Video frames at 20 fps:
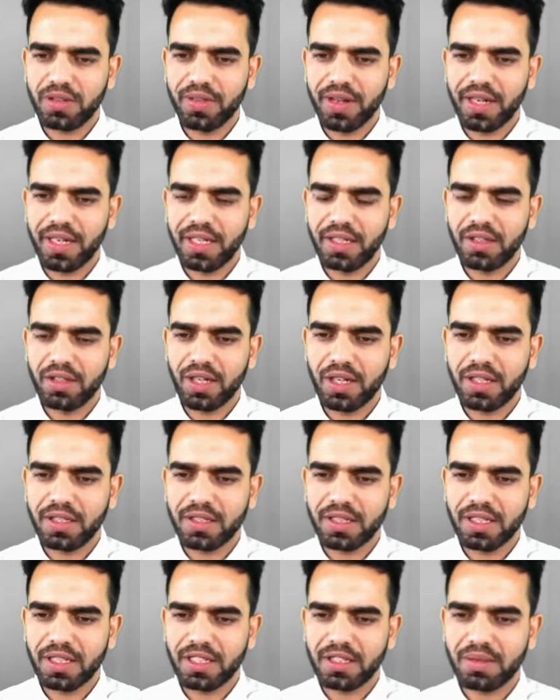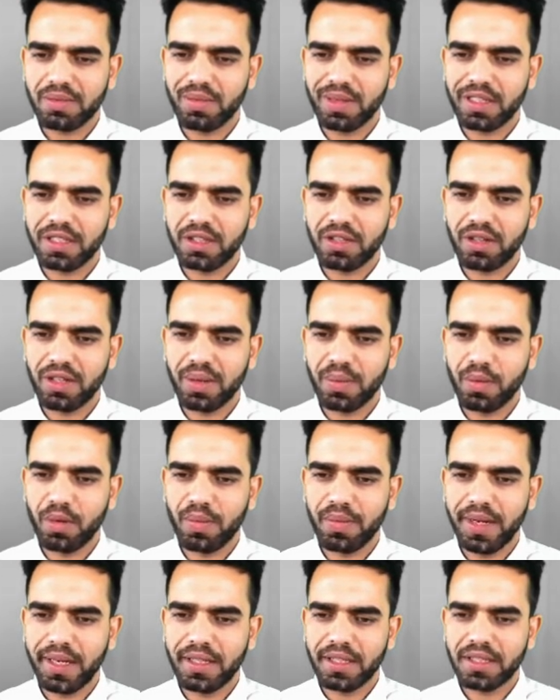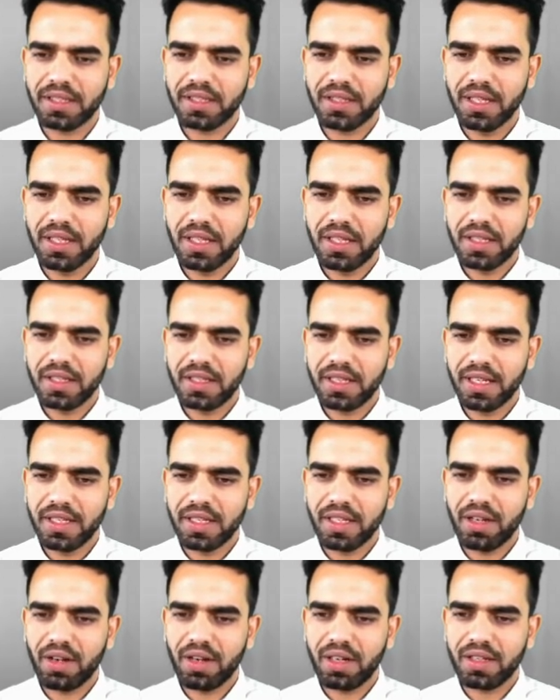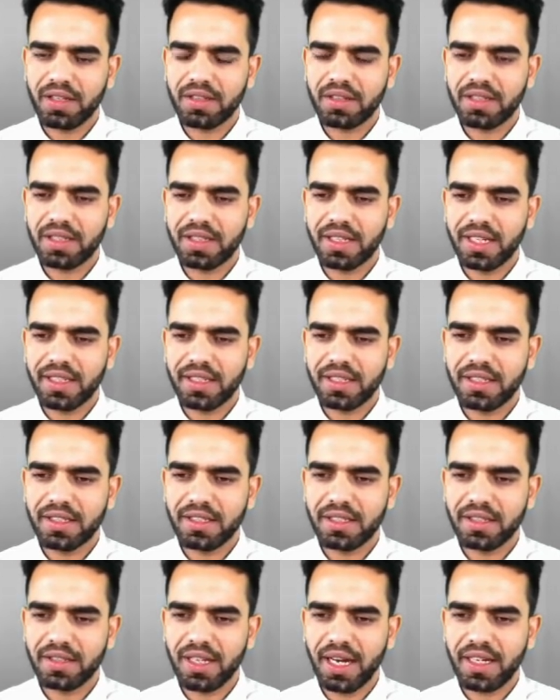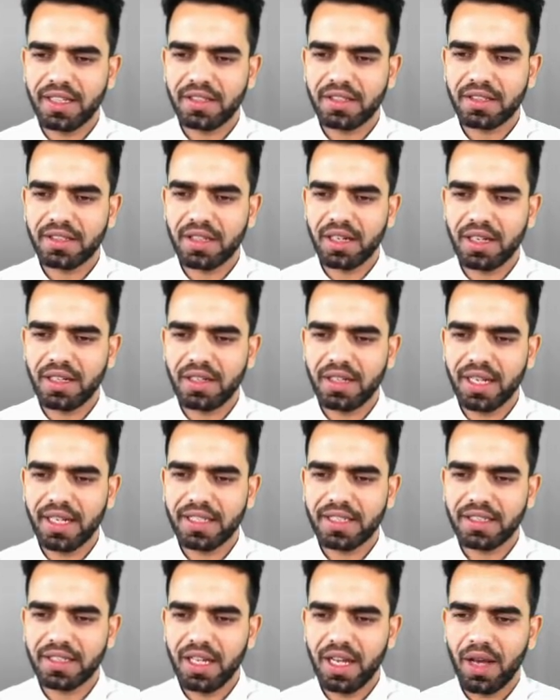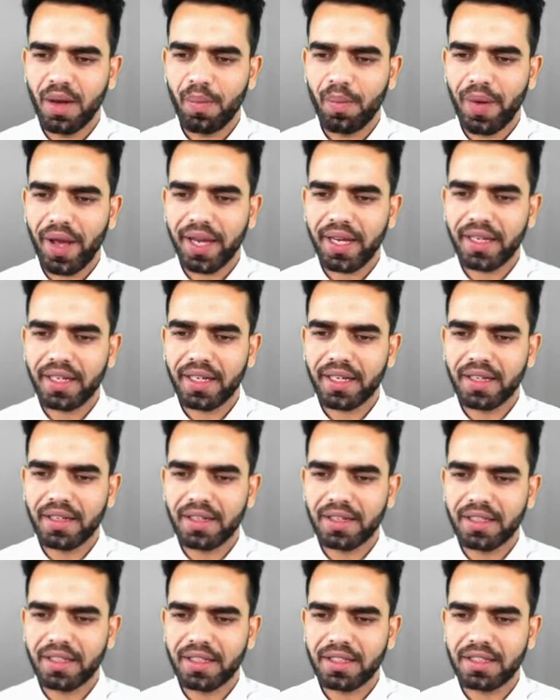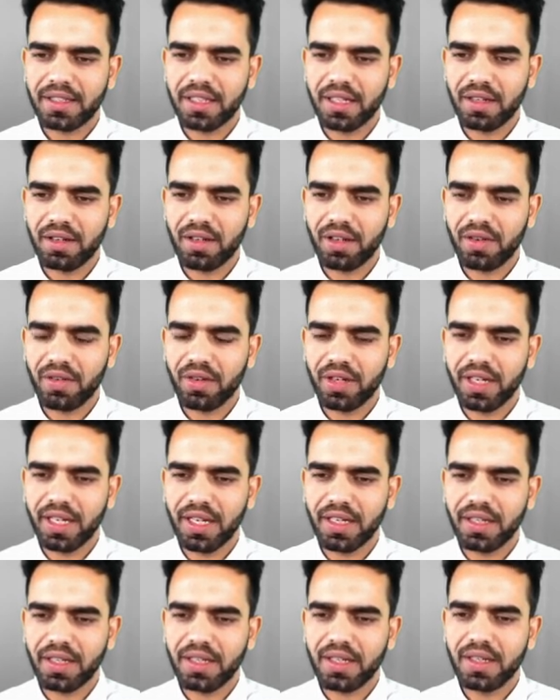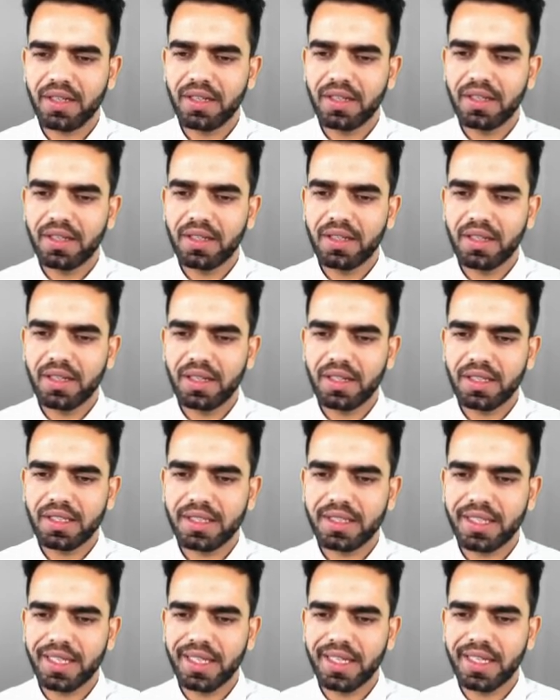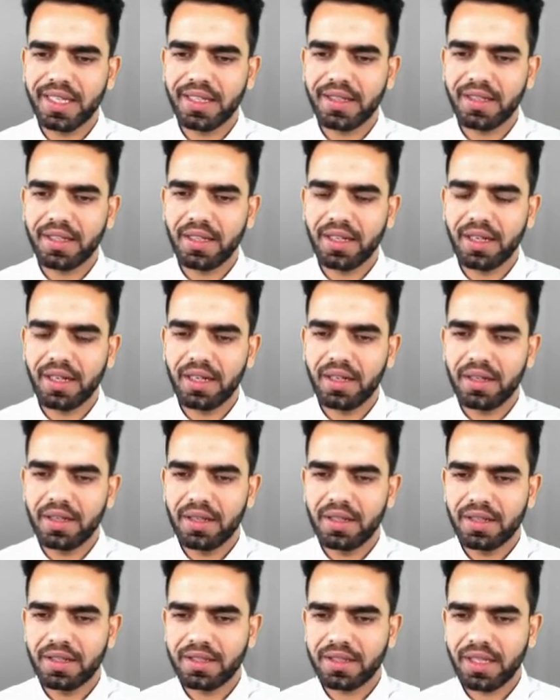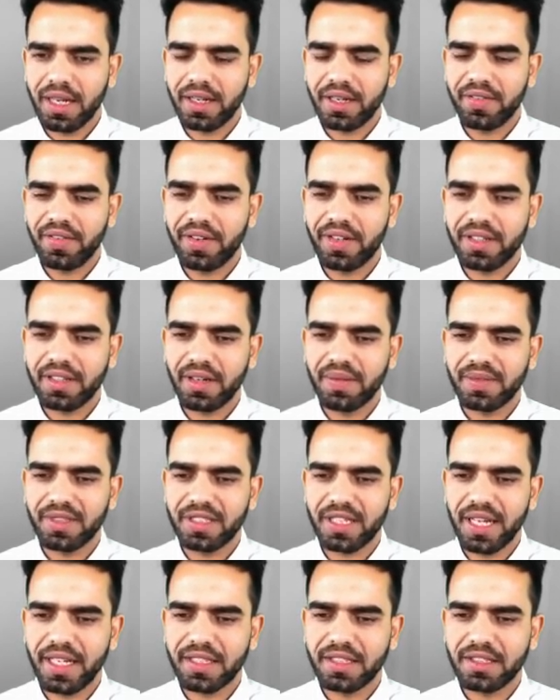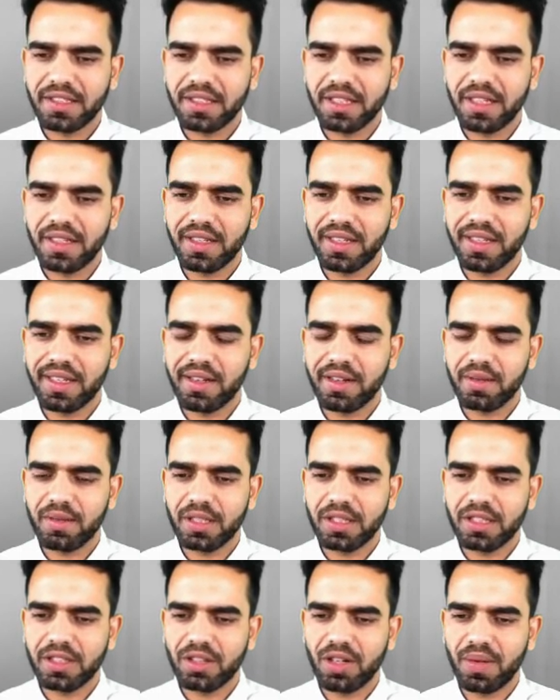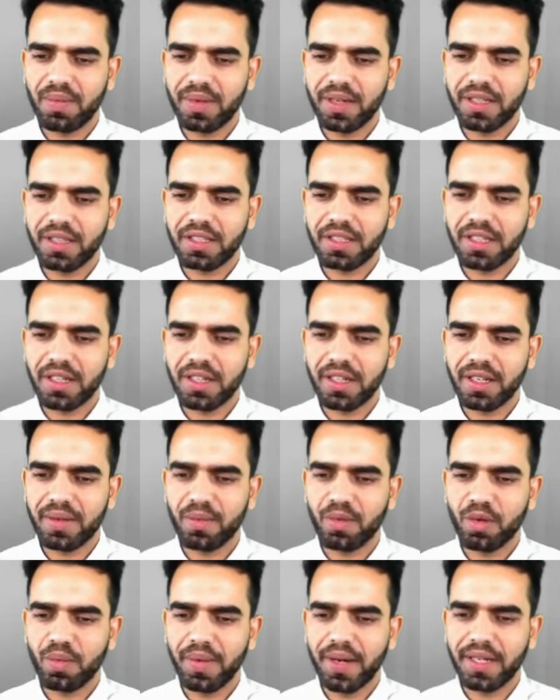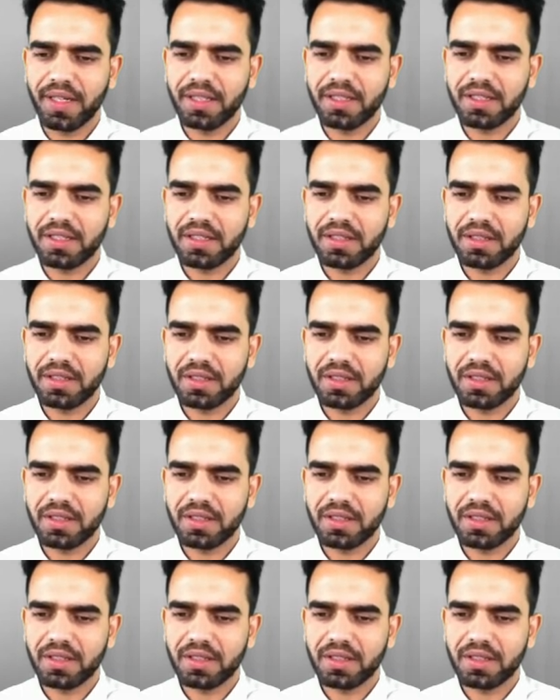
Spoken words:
when it does its muscular movements, then there occurs a digestion that's called as mechanical digestion, or we can say in the scientific terms as churning of the stomach, churning movements.